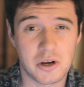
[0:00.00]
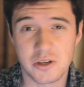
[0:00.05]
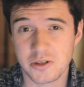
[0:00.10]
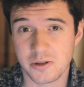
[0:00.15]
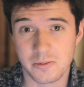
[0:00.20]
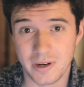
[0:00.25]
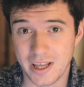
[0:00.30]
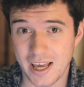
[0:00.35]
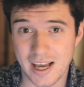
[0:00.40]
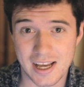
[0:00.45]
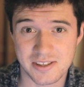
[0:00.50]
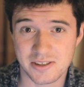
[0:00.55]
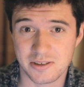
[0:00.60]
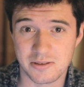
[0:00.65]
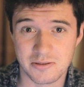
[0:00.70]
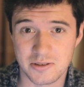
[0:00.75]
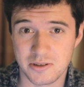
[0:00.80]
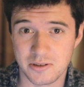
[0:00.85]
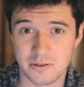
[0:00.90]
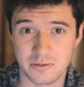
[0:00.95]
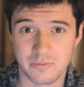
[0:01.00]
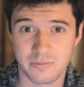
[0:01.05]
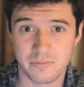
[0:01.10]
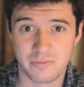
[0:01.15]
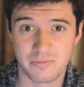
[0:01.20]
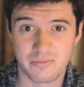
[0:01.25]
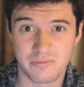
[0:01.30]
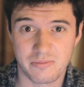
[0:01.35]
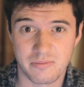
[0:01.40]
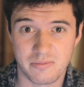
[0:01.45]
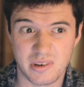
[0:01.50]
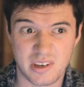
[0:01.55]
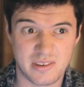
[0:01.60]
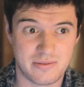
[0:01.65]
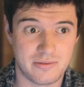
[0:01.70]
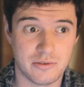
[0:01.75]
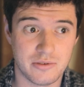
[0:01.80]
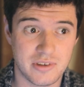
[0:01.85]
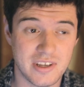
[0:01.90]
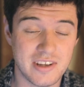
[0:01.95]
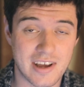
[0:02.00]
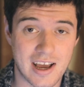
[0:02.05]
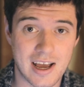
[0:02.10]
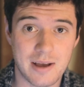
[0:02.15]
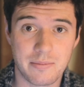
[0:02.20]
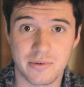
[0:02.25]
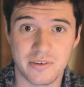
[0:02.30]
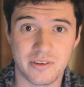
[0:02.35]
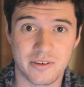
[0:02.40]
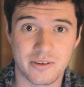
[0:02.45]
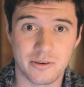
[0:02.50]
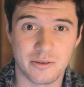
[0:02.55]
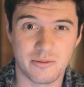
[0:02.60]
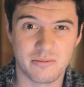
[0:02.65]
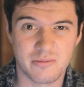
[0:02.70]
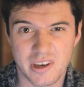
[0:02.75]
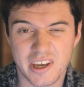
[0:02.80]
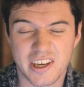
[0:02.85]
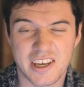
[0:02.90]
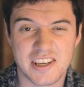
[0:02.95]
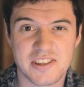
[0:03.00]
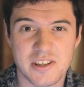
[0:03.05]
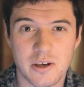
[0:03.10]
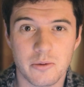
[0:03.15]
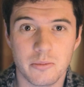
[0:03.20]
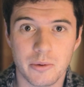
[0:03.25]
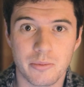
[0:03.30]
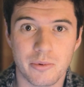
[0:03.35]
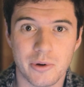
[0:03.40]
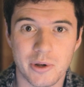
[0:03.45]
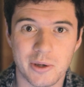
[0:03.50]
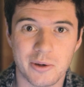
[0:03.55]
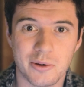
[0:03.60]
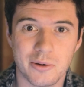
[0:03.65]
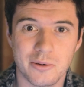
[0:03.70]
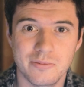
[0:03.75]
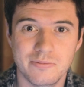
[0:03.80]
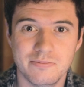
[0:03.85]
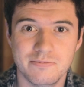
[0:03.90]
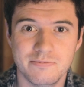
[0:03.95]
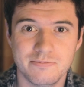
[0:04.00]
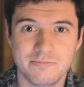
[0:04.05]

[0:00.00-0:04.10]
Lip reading: possibly ask you to, but if you did happen to, I guess that would be pretty cool.